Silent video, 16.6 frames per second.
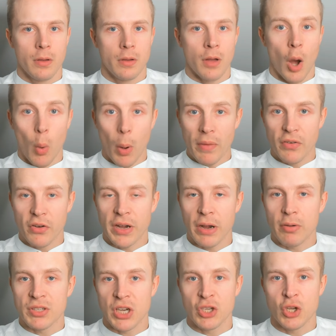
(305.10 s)
However,
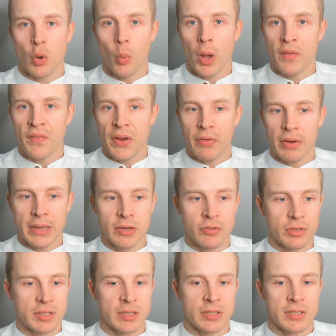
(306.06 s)
there is actually one very
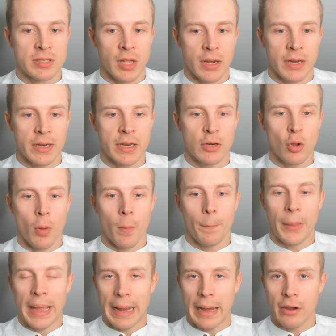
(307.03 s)
interesting study that
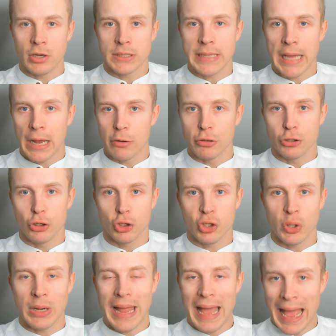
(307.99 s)
compared calorie
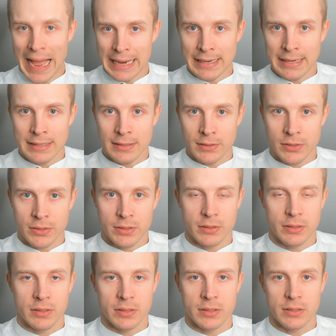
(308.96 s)
restriction and
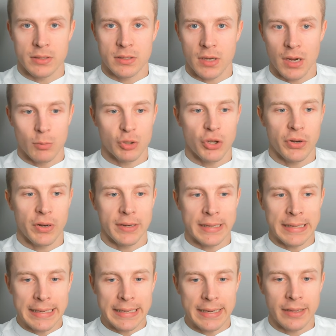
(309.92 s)
this time-restricted
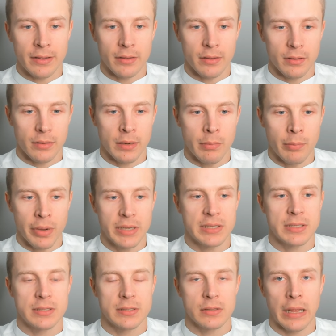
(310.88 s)
eating in
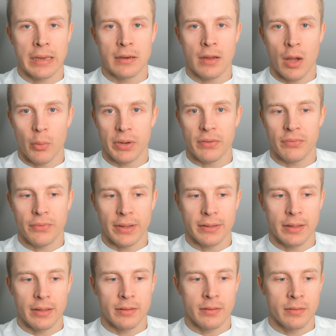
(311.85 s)
mice and how it
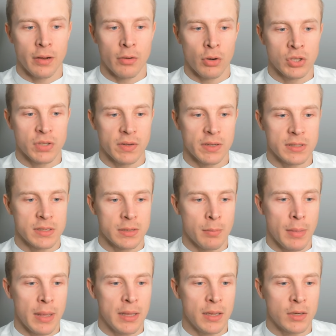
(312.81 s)
affected their longevity,
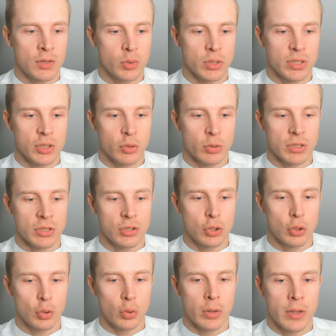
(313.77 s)
May in
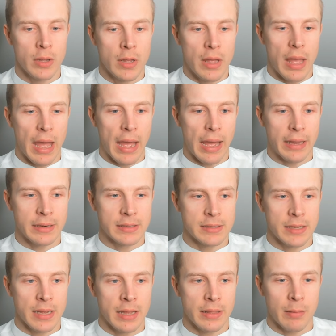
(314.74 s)
2022. And
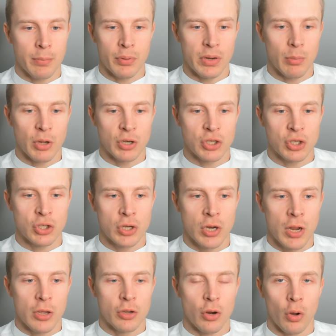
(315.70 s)
they pretty much,
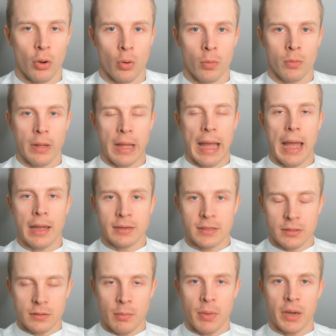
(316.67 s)
you know,
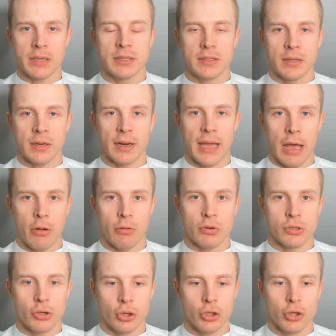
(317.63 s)
had the mice in a calorie
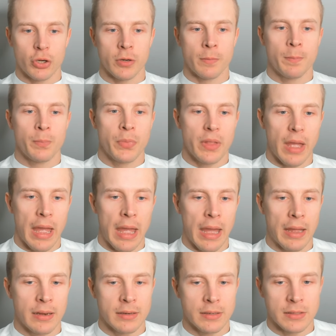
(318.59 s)
restriction,
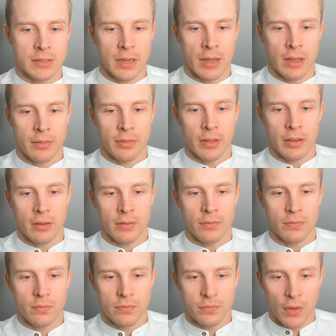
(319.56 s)
and they
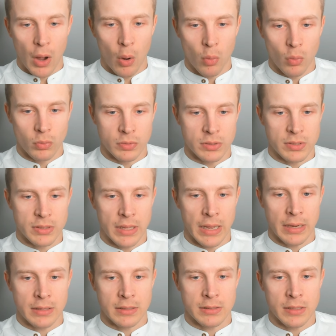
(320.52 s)
found
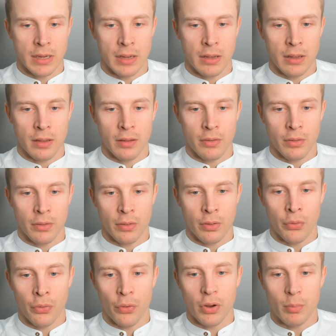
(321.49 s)
that
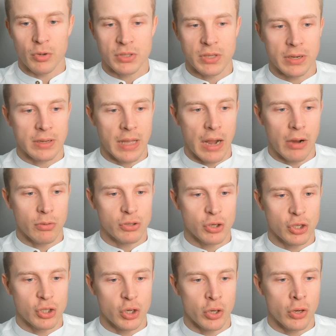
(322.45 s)
a 30% calorie
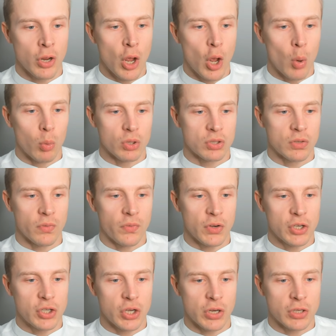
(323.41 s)
restriction was
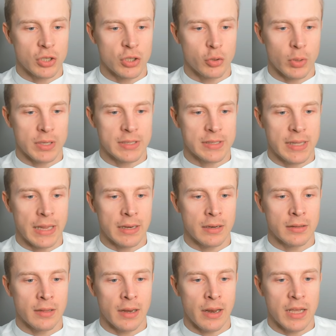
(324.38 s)
sufficient to
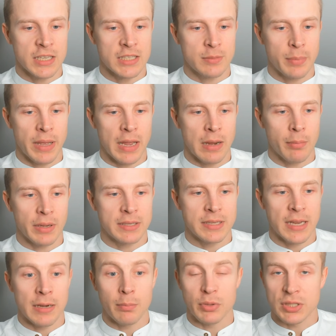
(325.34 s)
extend the lifespan by
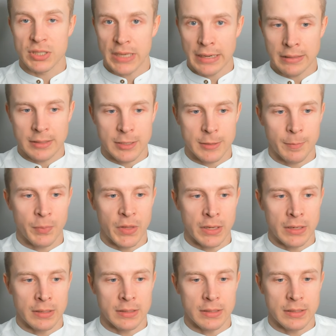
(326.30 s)
10%
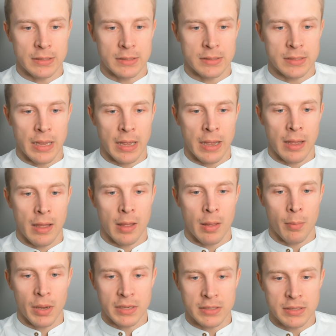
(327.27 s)
in these
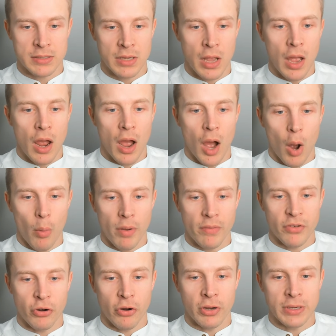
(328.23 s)
mice.
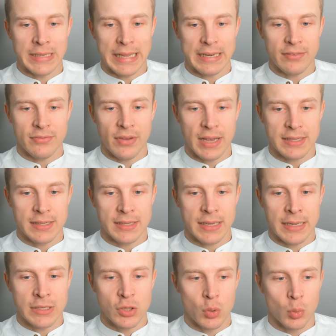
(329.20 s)
However, a daily fasting
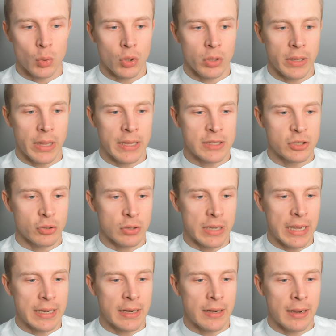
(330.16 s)
interval and
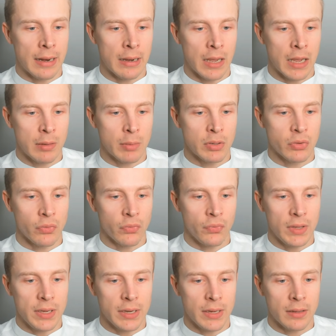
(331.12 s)
circadian alignment of
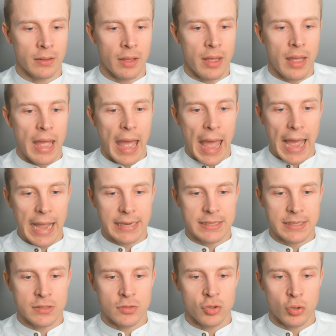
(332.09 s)
feeding
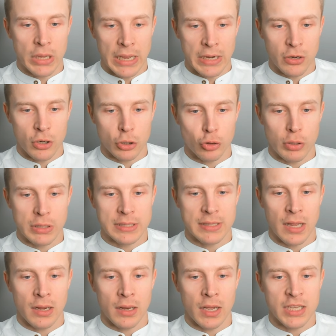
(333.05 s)
acted together to
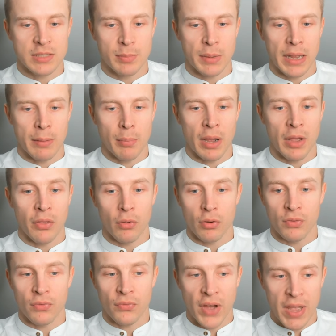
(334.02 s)
extend lifespan by
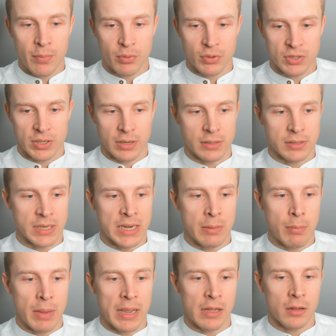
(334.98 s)
35%
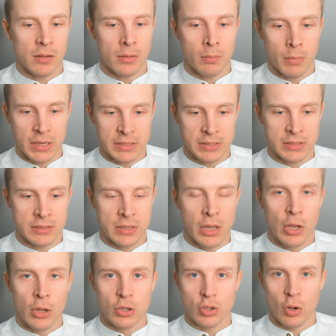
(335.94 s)
in male mice.
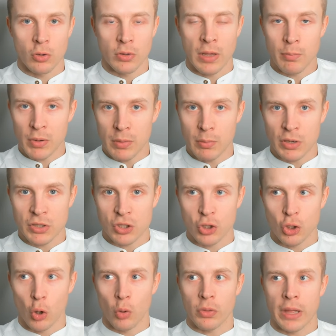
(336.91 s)
So they pretty much
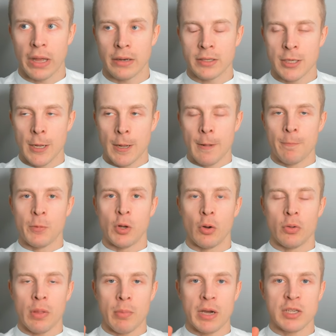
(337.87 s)
show that, you
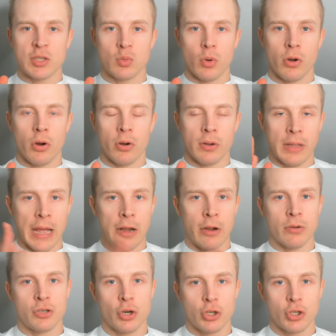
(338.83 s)
know, the mice were on
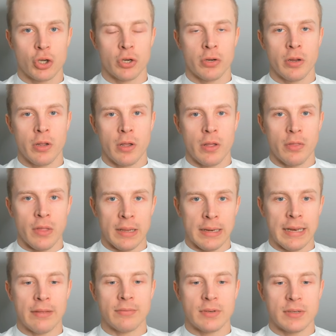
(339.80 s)
calorie restriction, they
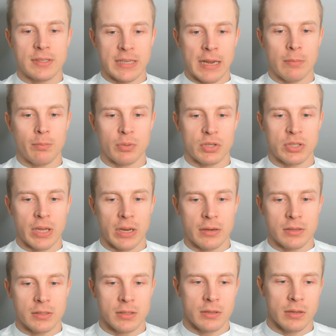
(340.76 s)
lived
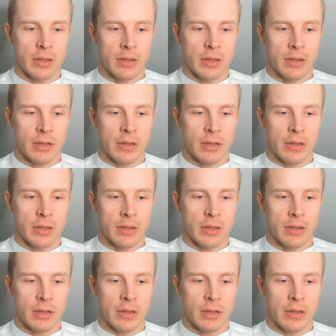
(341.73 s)
10%